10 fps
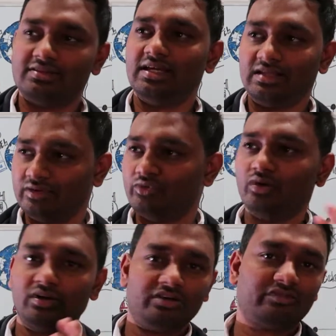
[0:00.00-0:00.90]
they'll give
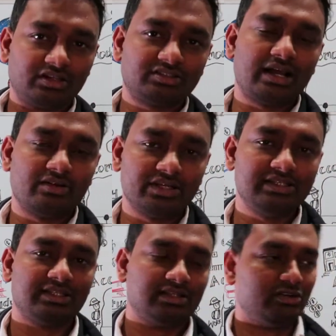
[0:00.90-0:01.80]
you a different
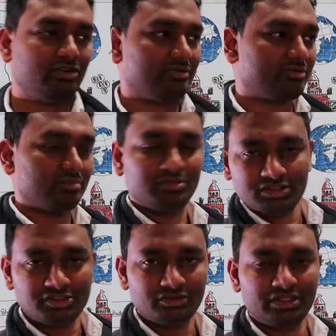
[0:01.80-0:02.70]
salaries, and then you come from
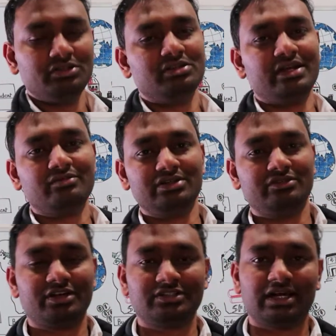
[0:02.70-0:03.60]
this uni, they give you
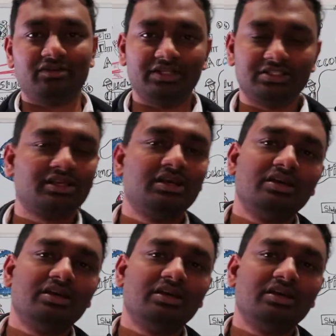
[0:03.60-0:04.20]
different salaries.